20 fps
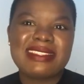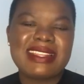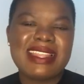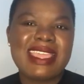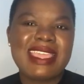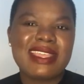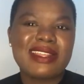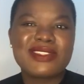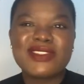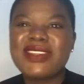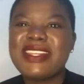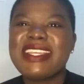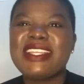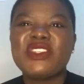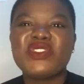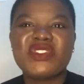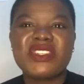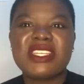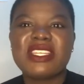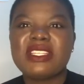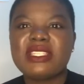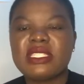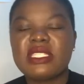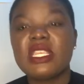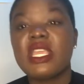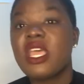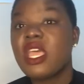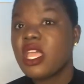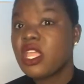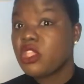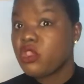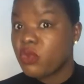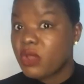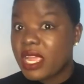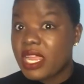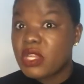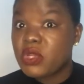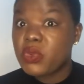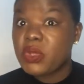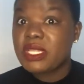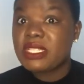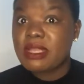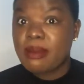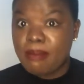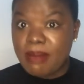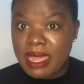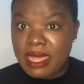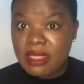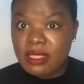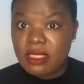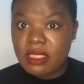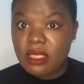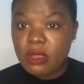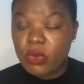like toiletries, you can do it a month.